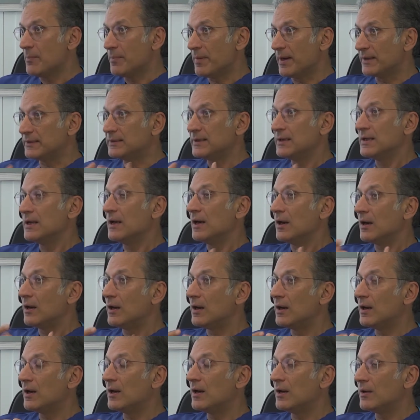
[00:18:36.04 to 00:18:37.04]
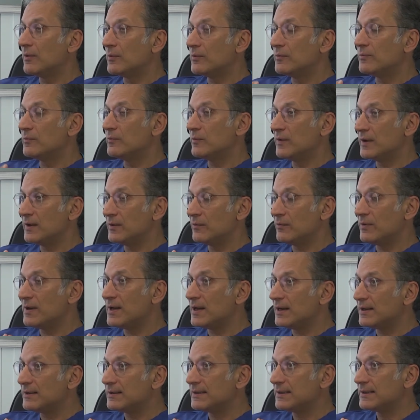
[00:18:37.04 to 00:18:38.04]
But we
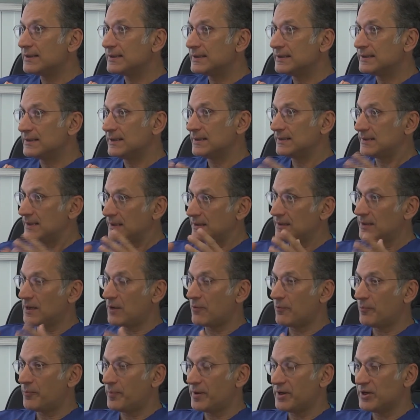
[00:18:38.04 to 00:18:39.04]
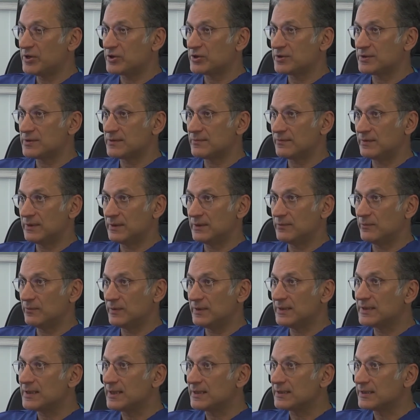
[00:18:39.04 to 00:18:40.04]
are lucky that in our patients
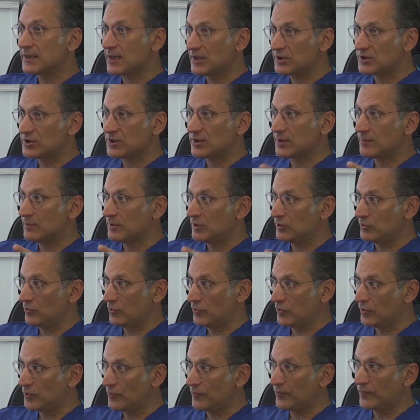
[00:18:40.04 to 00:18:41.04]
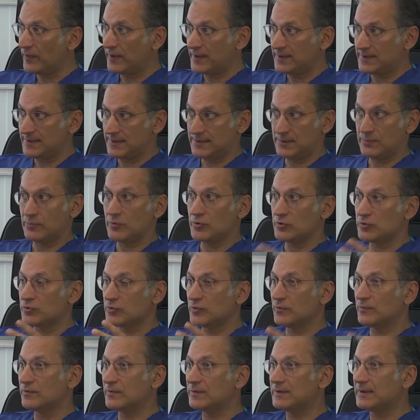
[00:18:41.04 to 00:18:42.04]
we can catch them in the early phases
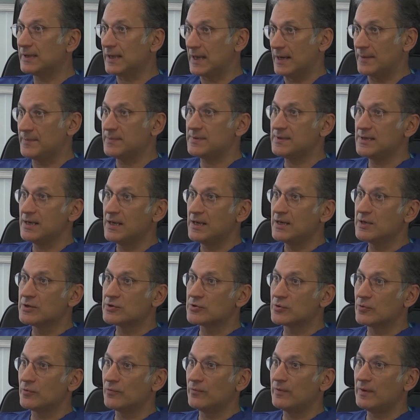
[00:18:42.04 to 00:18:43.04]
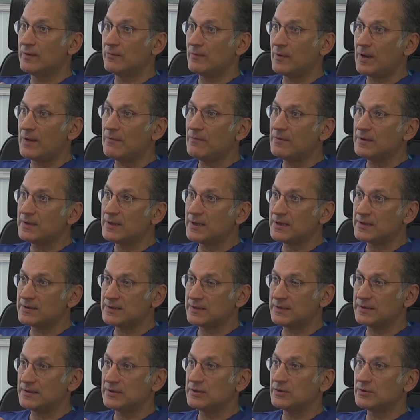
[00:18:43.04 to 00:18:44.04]
most of the times. So when we
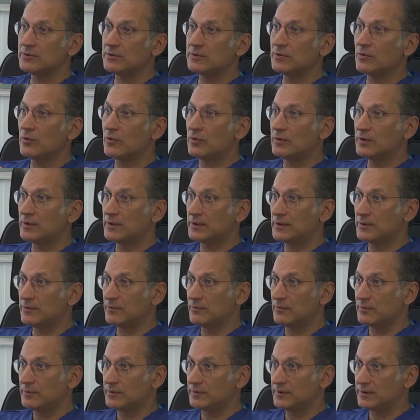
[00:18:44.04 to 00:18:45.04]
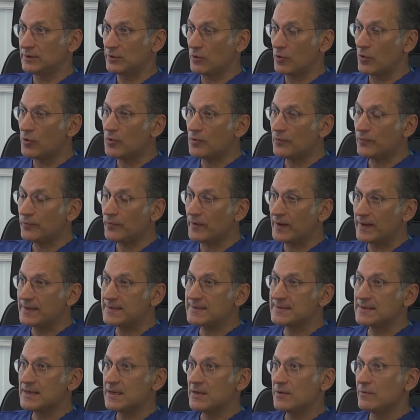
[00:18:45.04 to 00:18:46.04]
catch it in the early
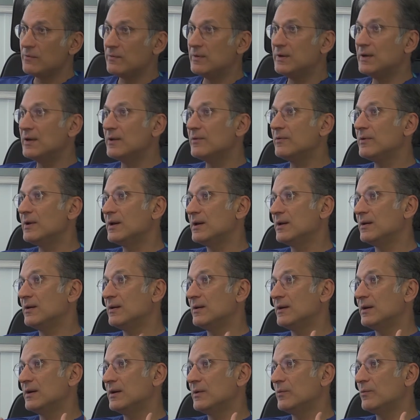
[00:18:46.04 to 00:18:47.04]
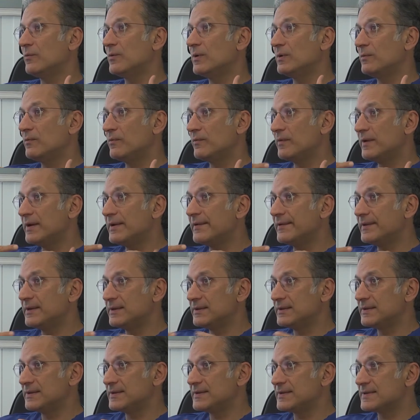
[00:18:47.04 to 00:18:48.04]
phase, we have a very
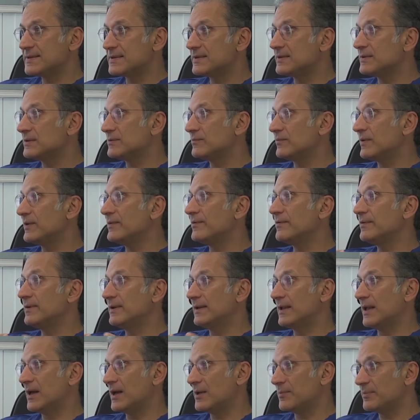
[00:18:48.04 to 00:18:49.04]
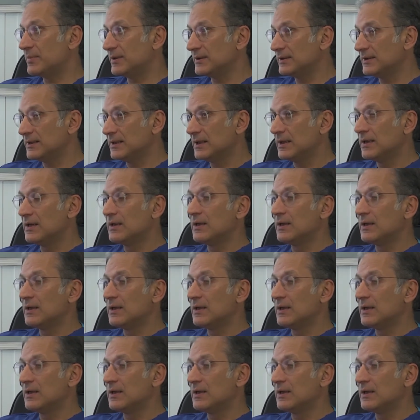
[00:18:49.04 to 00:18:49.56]
decent, very reliable